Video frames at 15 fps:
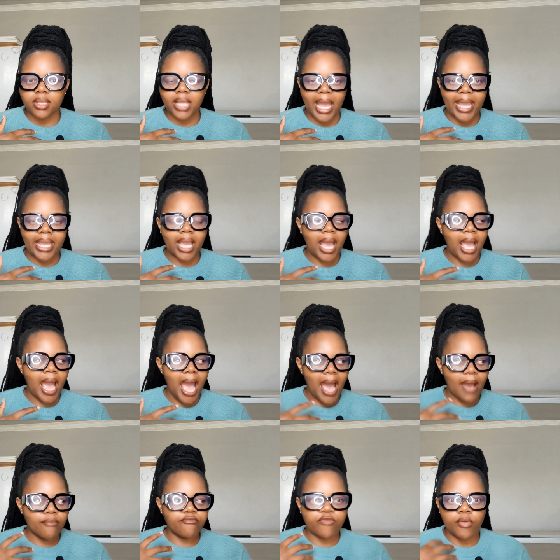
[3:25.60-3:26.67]
Like,
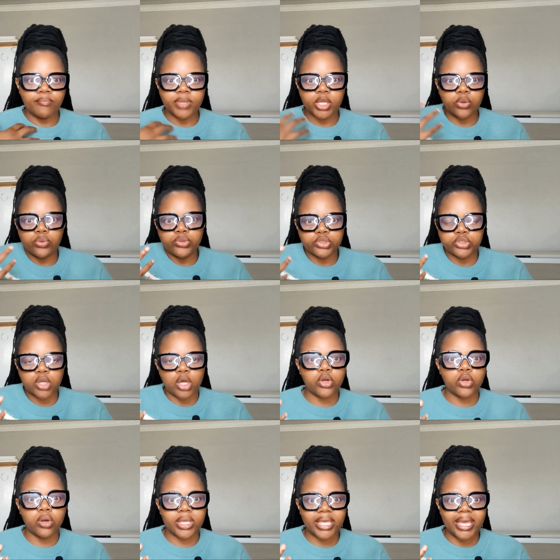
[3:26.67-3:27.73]
for me who's
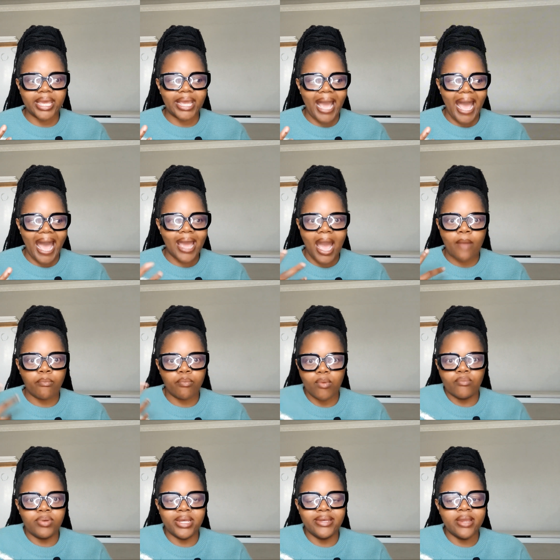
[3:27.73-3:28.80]
not looking, I
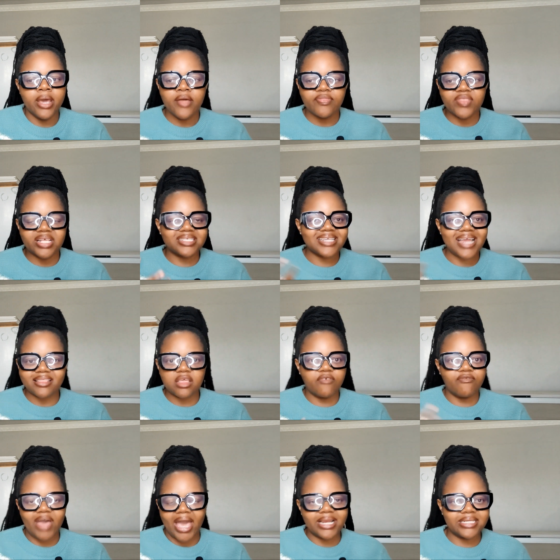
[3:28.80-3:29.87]
there's
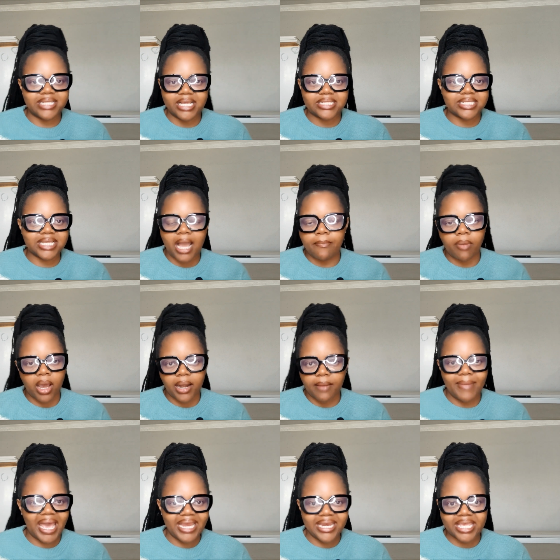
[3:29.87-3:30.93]
nothing validating about a
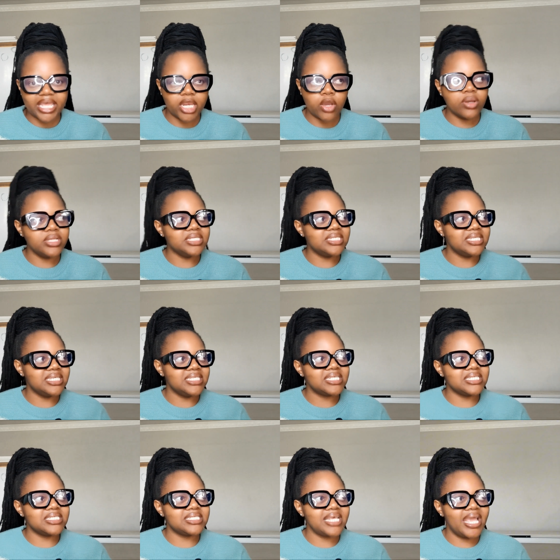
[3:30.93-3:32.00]
man getting on his knees
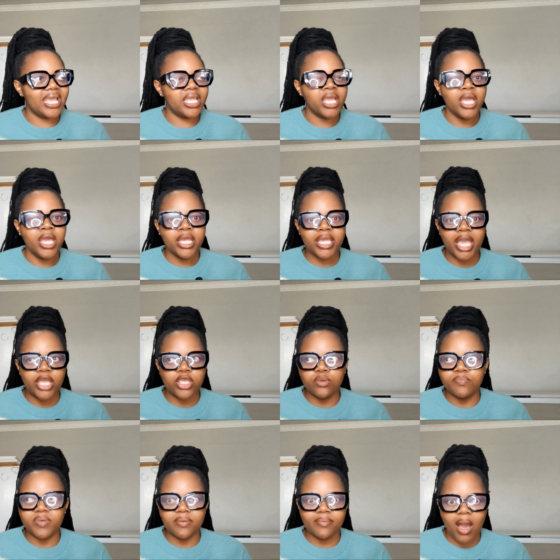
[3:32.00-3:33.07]
and saying, can
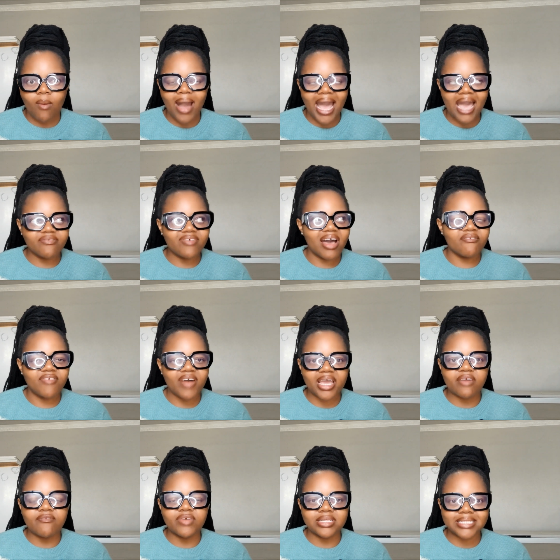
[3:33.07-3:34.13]
you be my wife? I'm
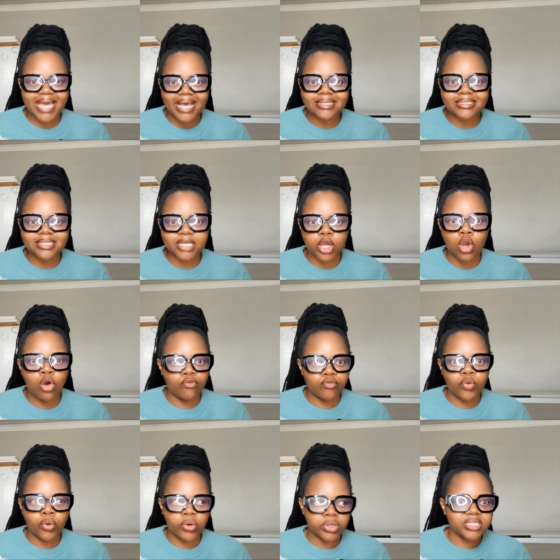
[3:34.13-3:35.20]
fucking fantastic.
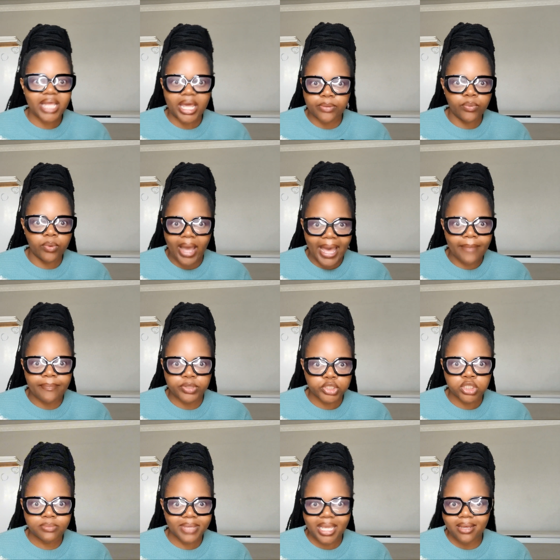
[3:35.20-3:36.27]
Of course that will
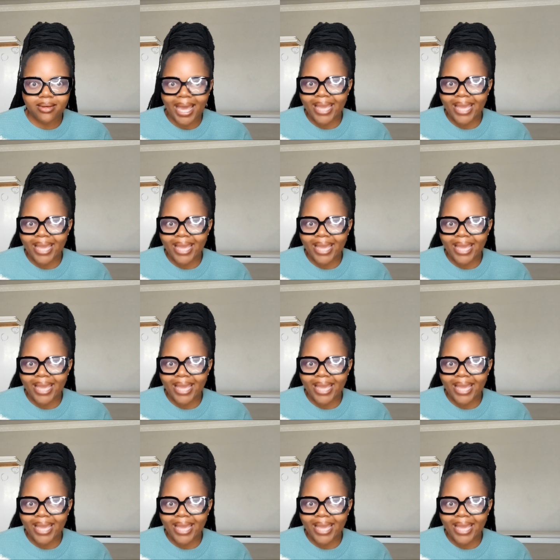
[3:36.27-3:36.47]
happen to me.